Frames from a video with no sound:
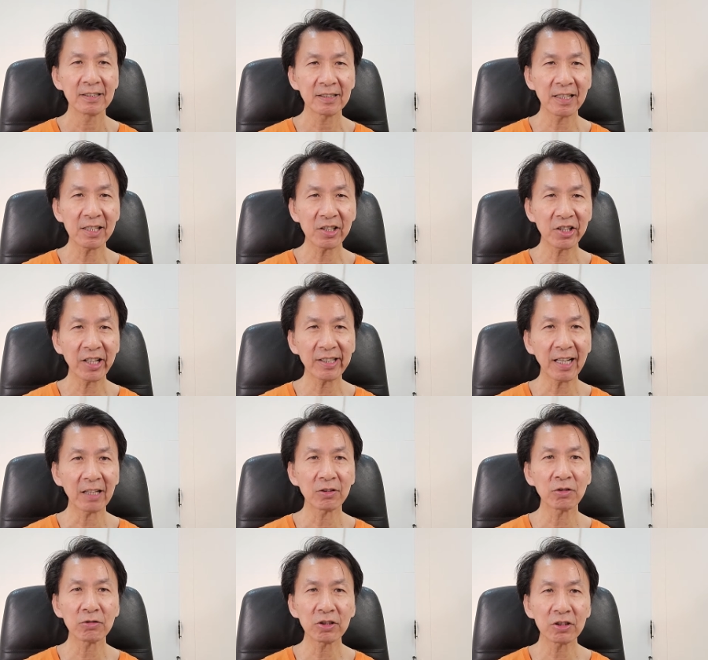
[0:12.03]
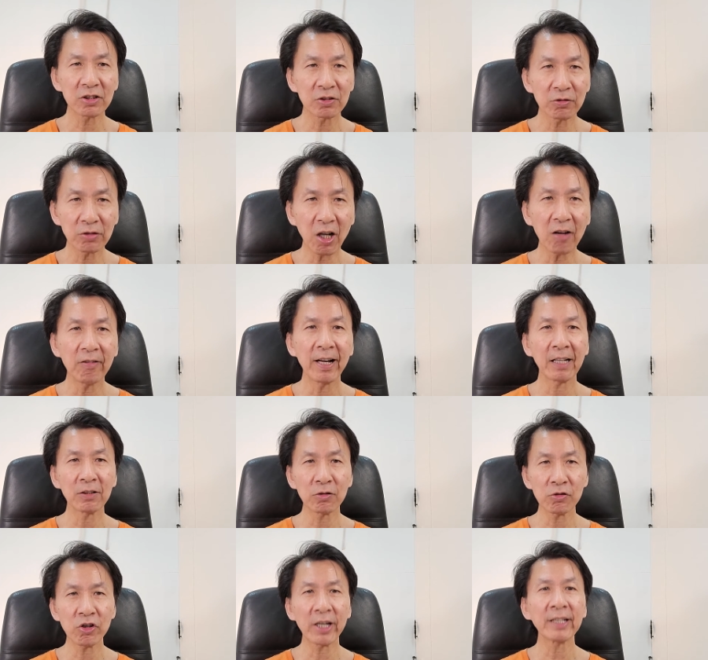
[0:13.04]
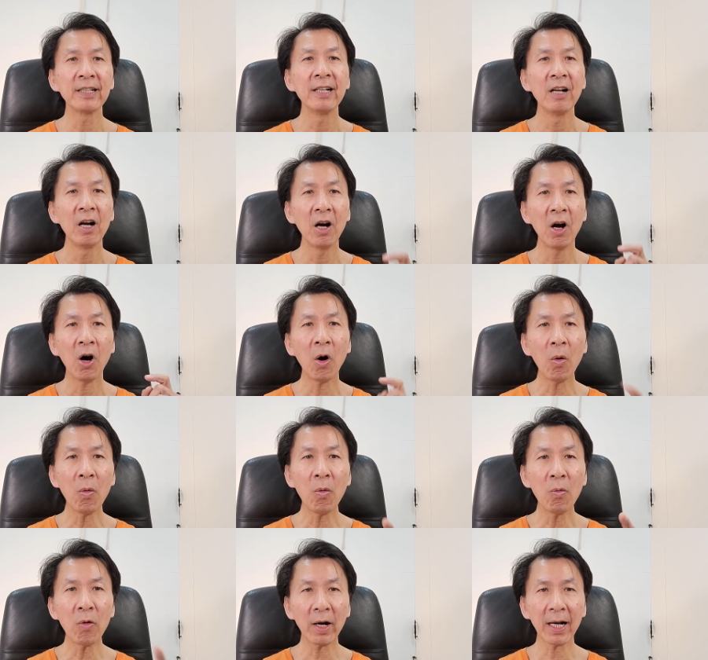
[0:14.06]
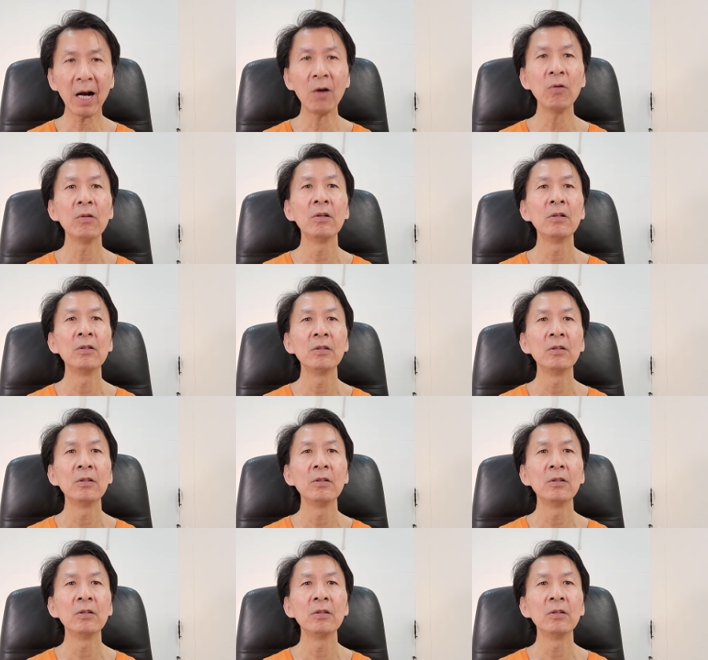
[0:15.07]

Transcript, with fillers: This chapter to, to talk and to change home workout